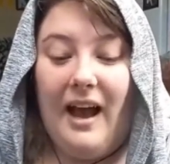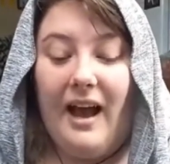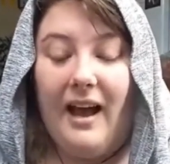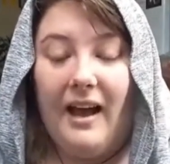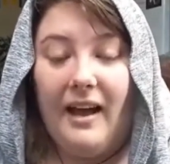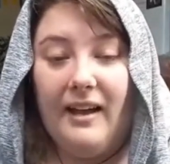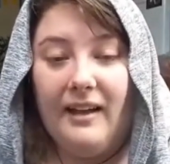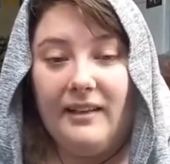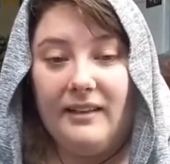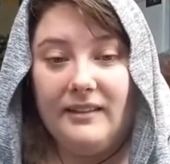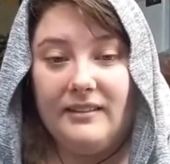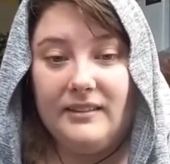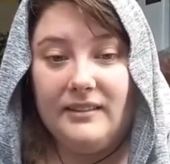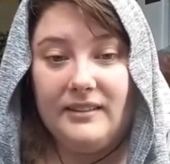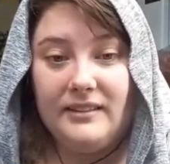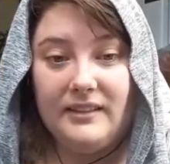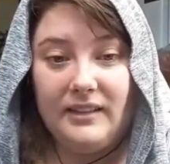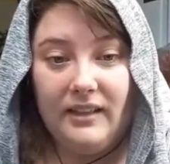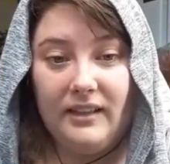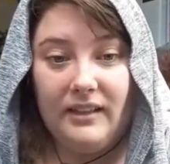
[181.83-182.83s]
And
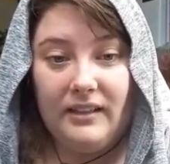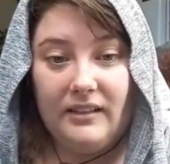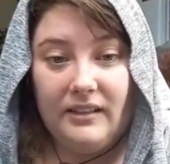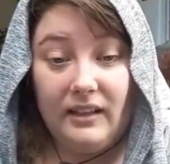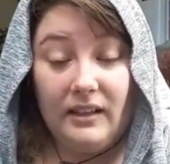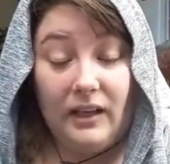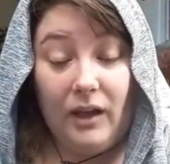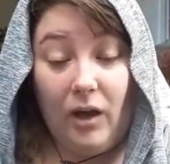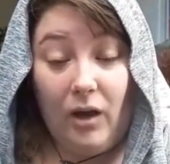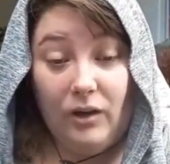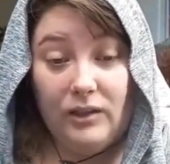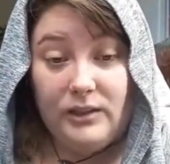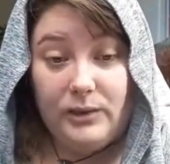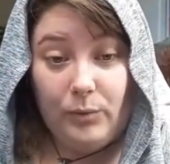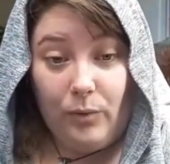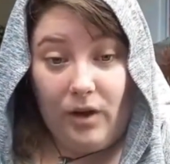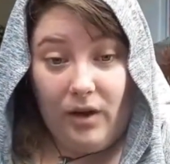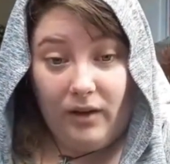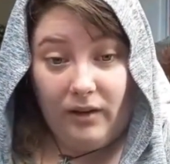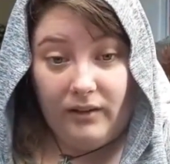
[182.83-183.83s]
the last
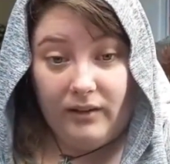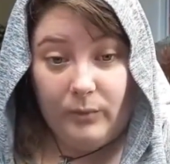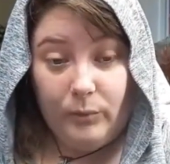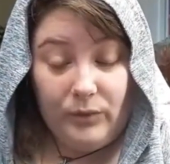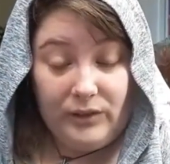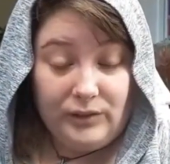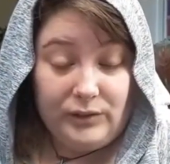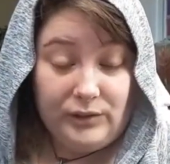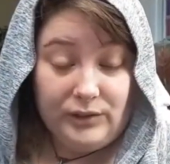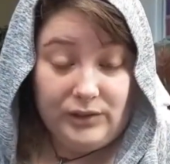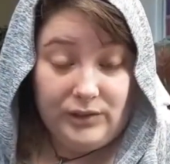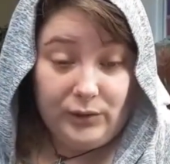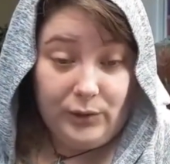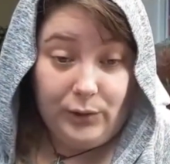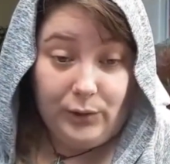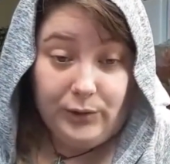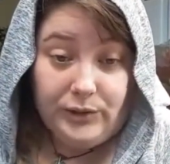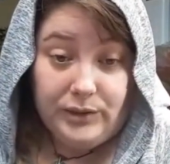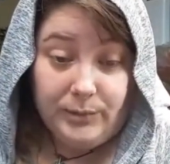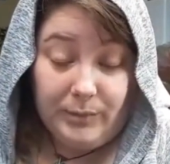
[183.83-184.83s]
one, which is
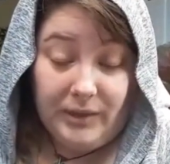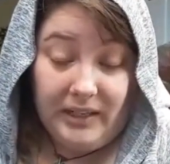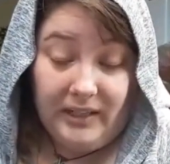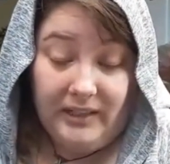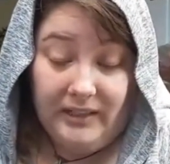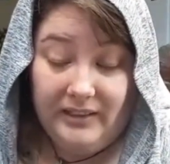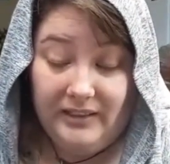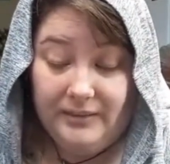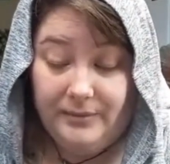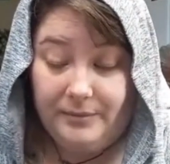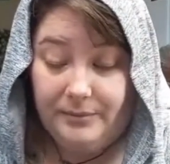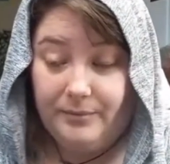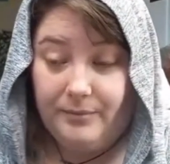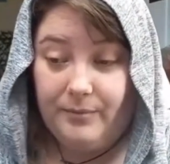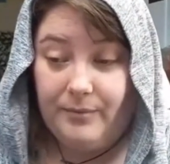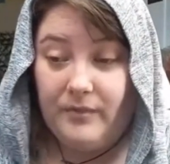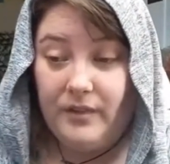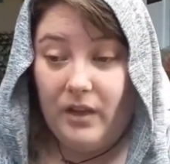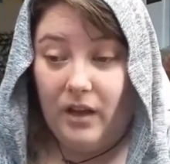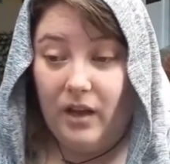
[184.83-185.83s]
new to me,
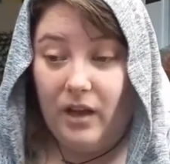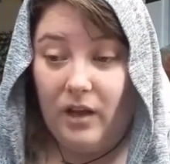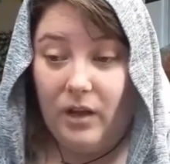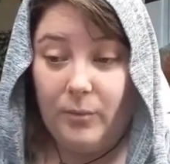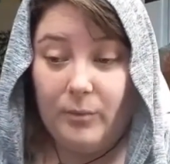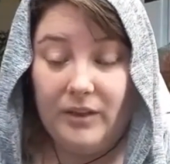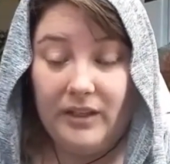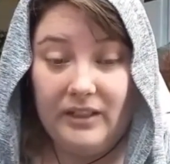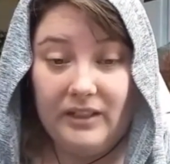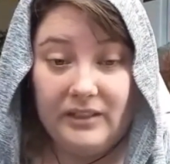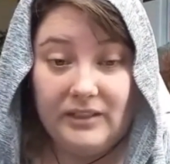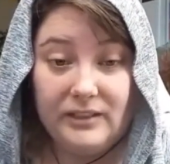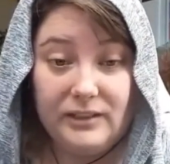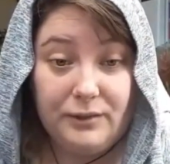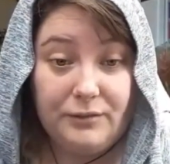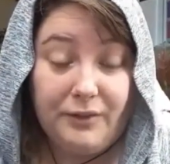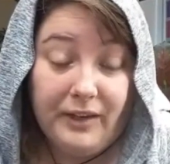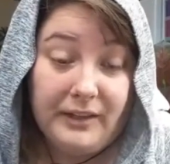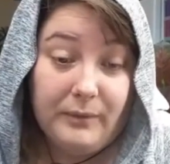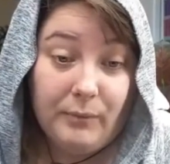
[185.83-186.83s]
is
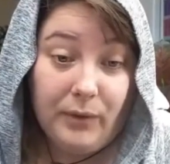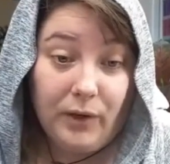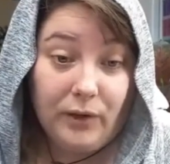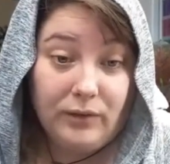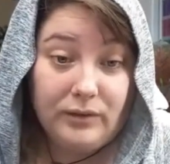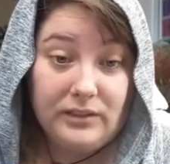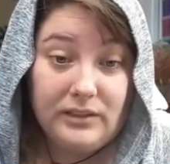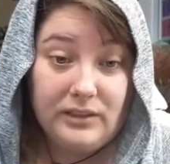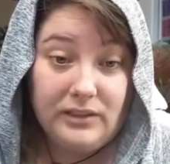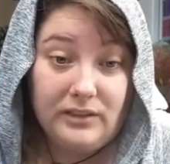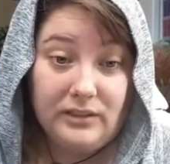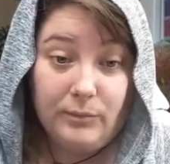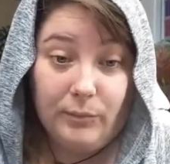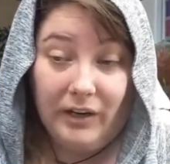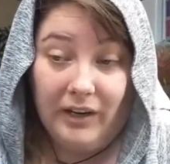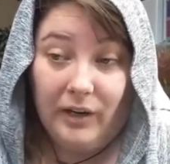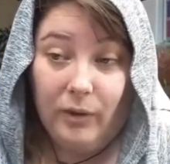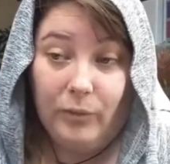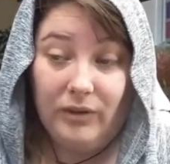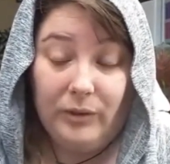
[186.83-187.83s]
faint mode,
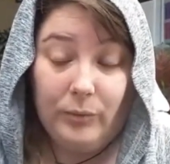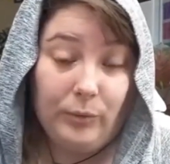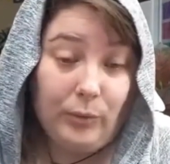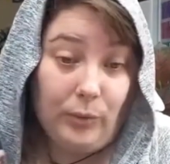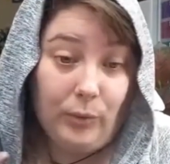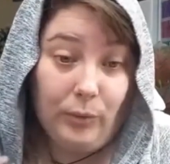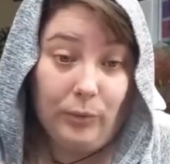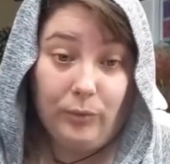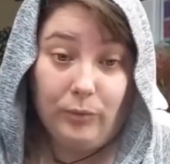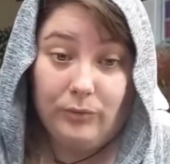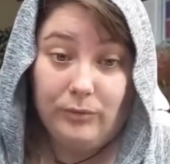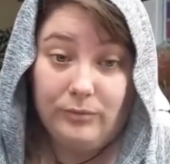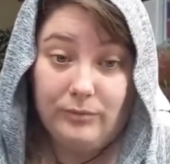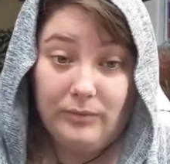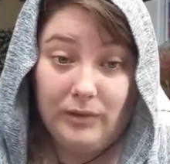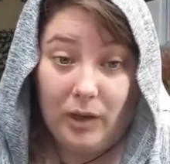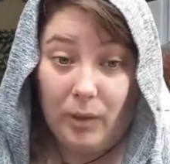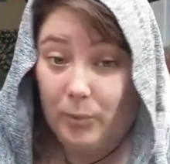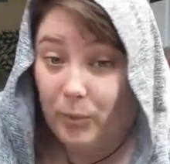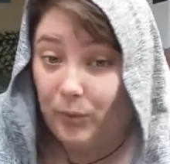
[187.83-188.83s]
where
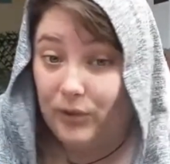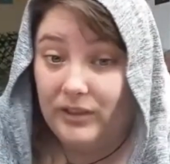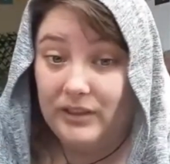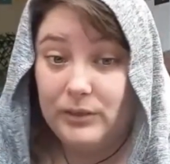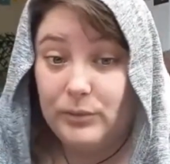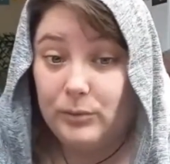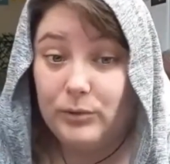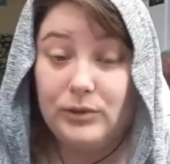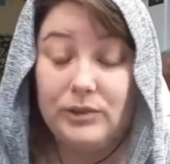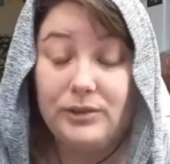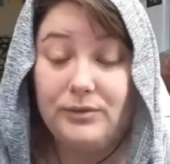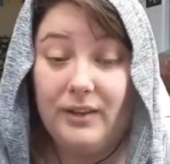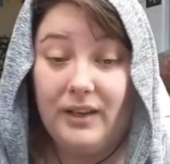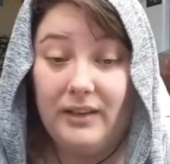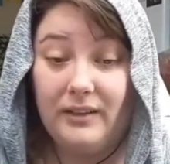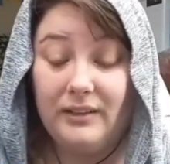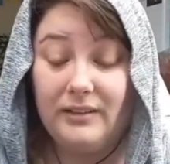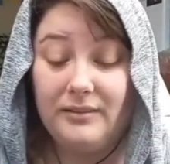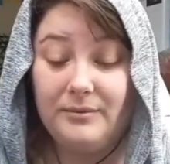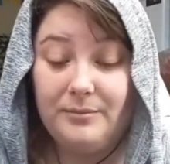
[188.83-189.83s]
our bodies will just
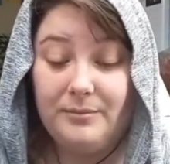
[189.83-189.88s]
faint.